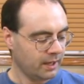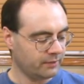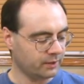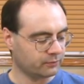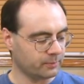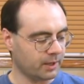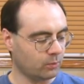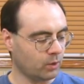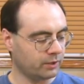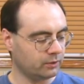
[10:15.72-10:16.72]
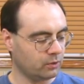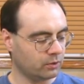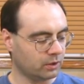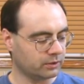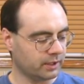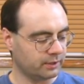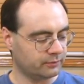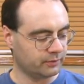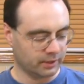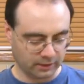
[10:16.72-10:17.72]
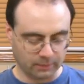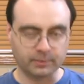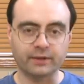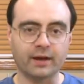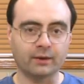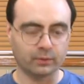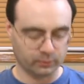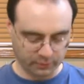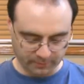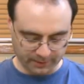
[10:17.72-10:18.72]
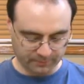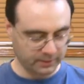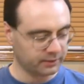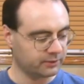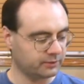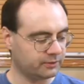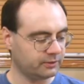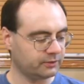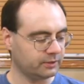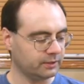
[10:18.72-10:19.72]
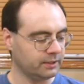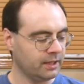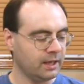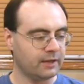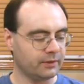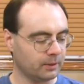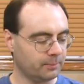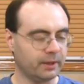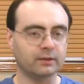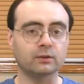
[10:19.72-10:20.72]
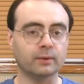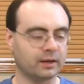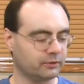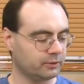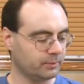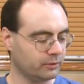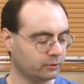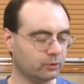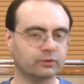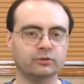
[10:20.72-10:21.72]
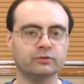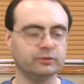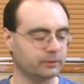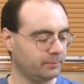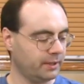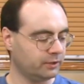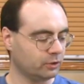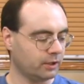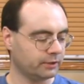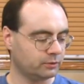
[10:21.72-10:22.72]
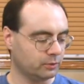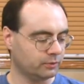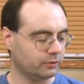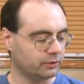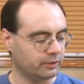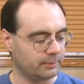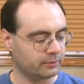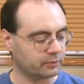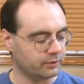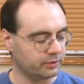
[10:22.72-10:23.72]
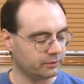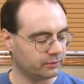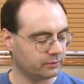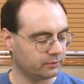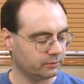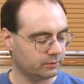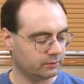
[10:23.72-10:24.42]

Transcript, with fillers: and then from that one note I'll kind of uh, I'll play that one with my pick consistently and then I'll pedal around some other tones I'll just use some pentatonic tones here to demonstrate this you